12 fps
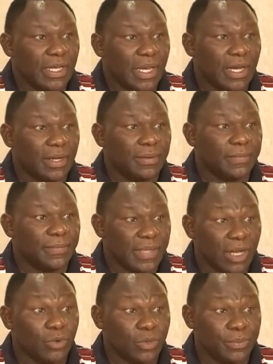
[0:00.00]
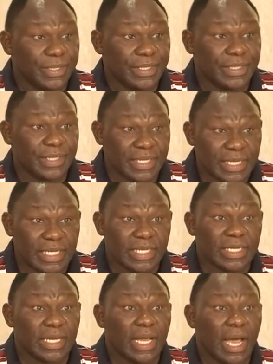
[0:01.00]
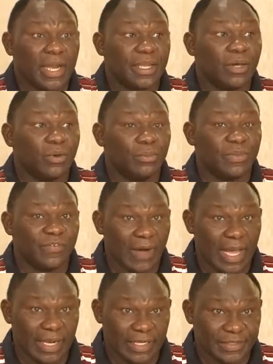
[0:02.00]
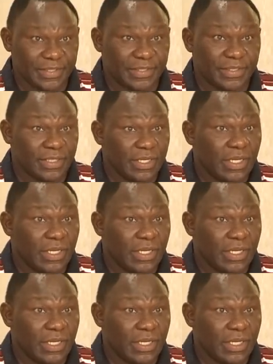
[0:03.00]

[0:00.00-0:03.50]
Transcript: there would be rigging and there would be violence.